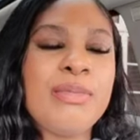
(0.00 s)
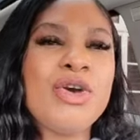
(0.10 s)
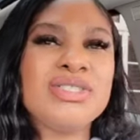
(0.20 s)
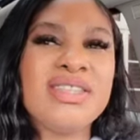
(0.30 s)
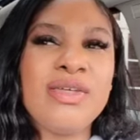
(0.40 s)

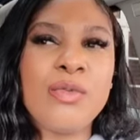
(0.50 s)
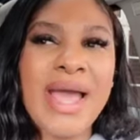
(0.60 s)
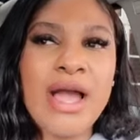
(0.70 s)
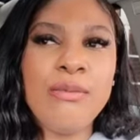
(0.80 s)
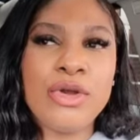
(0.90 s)
because the way
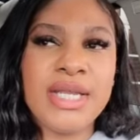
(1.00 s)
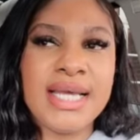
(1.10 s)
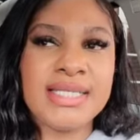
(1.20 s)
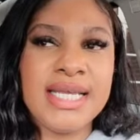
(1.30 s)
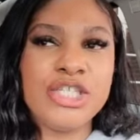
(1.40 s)
I'm looking
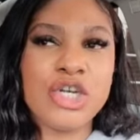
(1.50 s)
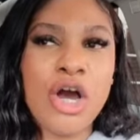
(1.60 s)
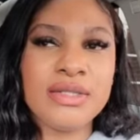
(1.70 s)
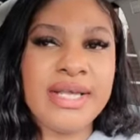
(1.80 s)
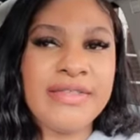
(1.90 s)
at it is you
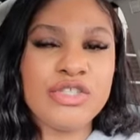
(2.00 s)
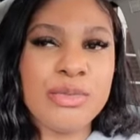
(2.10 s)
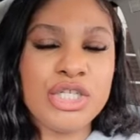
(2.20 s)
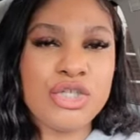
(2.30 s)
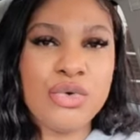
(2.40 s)
can't say that
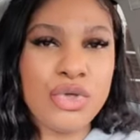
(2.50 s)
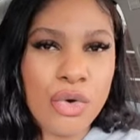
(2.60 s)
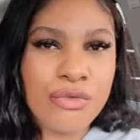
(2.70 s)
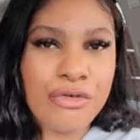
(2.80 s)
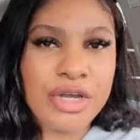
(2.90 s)
somebody's too
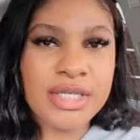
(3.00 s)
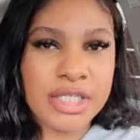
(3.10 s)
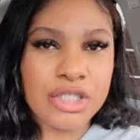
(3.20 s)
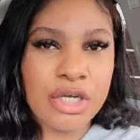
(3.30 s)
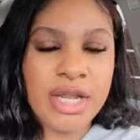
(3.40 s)
young for a
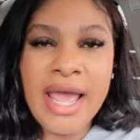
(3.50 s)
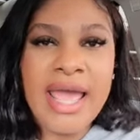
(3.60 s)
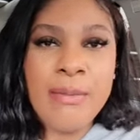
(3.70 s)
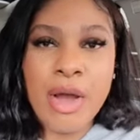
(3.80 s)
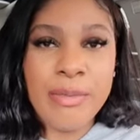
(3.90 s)
condition.
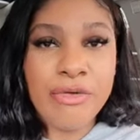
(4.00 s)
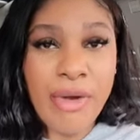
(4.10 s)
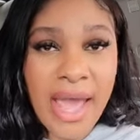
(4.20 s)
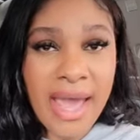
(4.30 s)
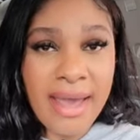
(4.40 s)
It might be
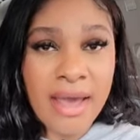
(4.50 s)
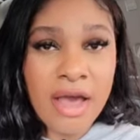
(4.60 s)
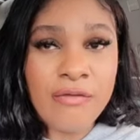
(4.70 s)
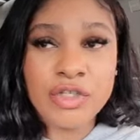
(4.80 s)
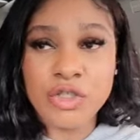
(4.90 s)
rare
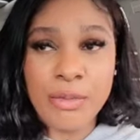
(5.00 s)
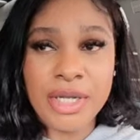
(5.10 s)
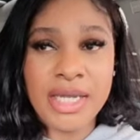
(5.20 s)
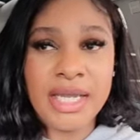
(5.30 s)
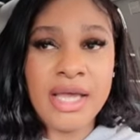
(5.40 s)
for
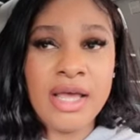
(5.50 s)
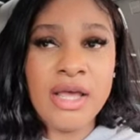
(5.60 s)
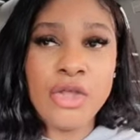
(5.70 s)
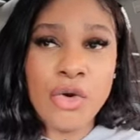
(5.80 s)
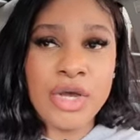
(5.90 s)
somebody
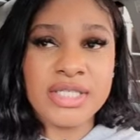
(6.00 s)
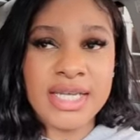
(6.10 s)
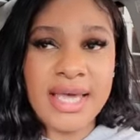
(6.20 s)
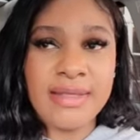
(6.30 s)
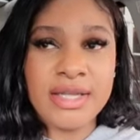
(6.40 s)
younger
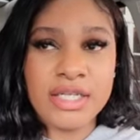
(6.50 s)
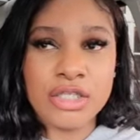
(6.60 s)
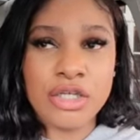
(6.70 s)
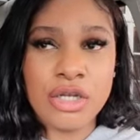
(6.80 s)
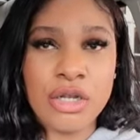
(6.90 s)
to get the
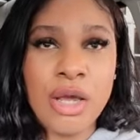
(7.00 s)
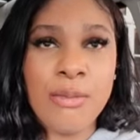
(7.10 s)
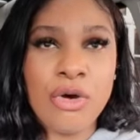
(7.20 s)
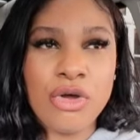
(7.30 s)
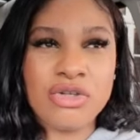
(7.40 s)
condition,
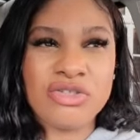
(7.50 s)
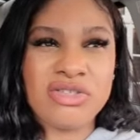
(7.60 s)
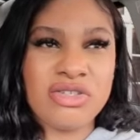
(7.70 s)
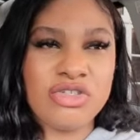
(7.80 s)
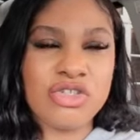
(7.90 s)
but
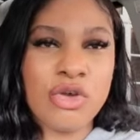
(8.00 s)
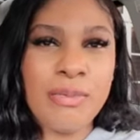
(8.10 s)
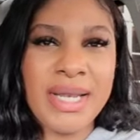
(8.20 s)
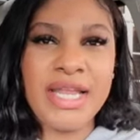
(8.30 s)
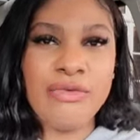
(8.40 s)
to just
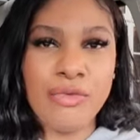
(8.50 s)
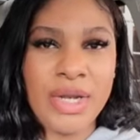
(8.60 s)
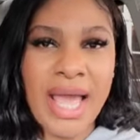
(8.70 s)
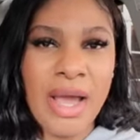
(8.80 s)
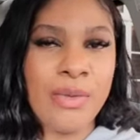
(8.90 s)
completely rule
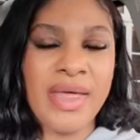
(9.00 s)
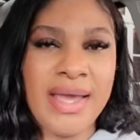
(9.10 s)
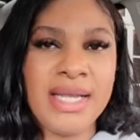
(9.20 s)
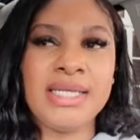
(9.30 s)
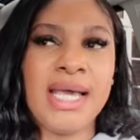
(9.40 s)
it out
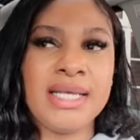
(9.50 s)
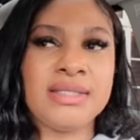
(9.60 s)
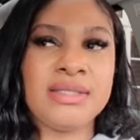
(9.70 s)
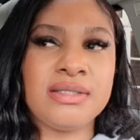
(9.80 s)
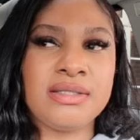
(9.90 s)
without any
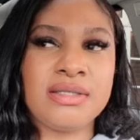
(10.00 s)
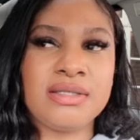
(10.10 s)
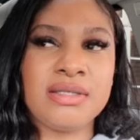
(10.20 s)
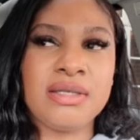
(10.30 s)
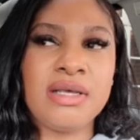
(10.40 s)

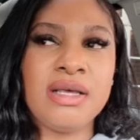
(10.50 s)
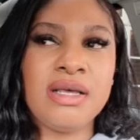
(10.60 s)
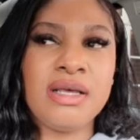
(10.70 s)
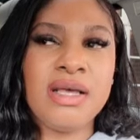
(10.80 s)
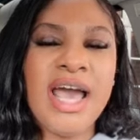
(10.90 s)
tests.
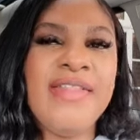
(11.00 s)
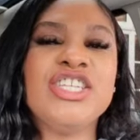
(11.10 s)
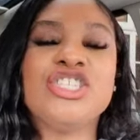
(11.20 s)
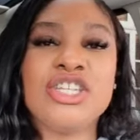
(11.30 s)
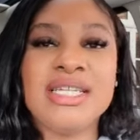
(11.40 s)
And then
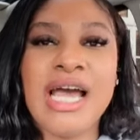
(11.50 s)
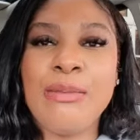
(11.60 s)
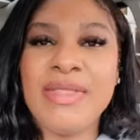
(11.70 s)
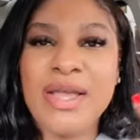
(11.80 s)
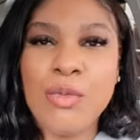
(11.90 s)
she's going to
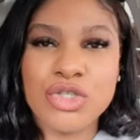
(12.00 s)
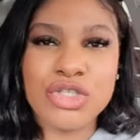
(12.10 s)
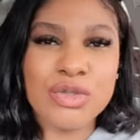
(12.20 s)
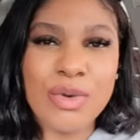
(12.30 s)
tell me that it wasn't